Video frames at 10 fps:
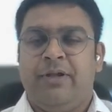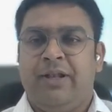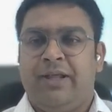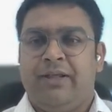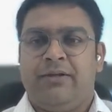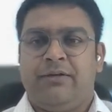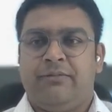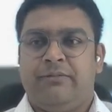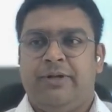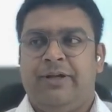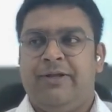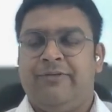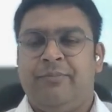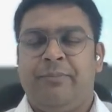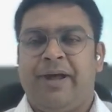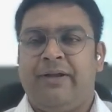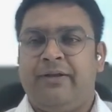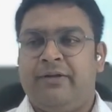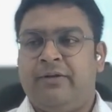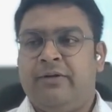Like, it doesn't
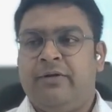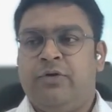matter